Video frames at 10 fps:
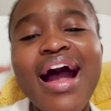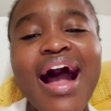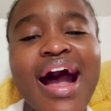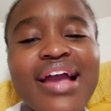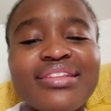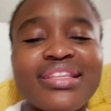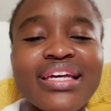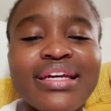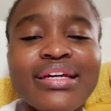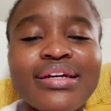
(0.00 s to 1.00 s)
I
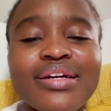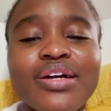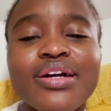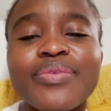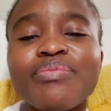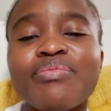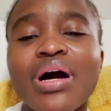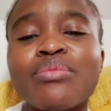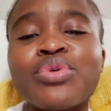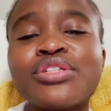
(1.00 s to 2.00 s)
think
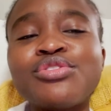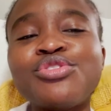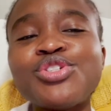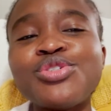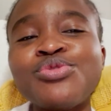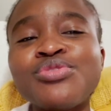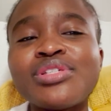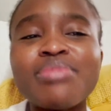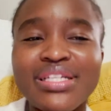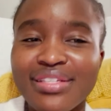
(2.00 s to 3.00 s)
I'm going to
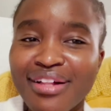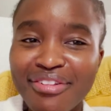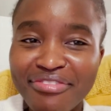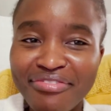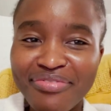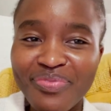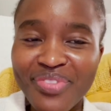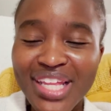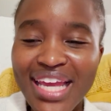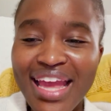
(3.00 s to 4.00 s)
choose myself.
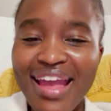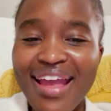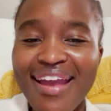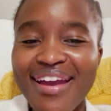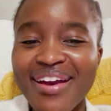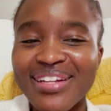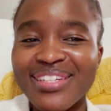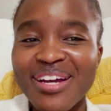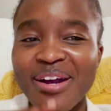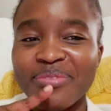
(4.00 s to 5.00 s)

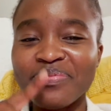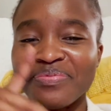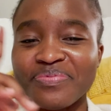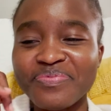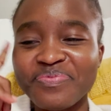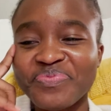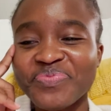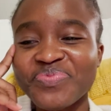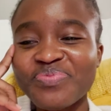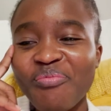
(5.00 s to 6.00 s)
And I'm
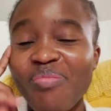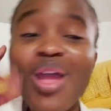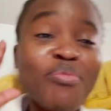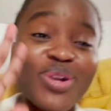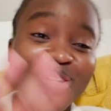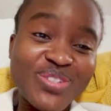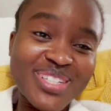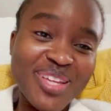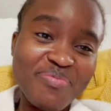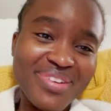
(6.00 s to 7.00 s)
gonna go
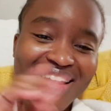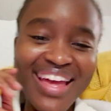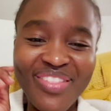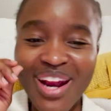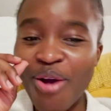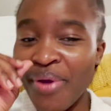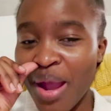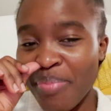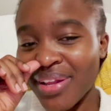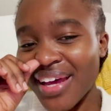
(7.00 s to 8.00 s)
sleep, and then I'll wake
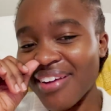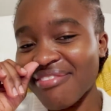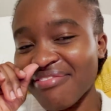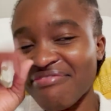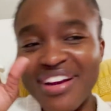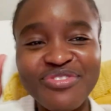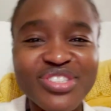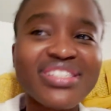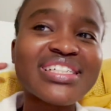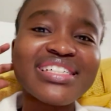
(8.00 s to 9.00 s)
up at like 5
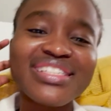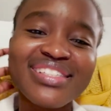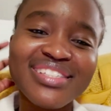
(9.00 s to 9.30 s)
or 6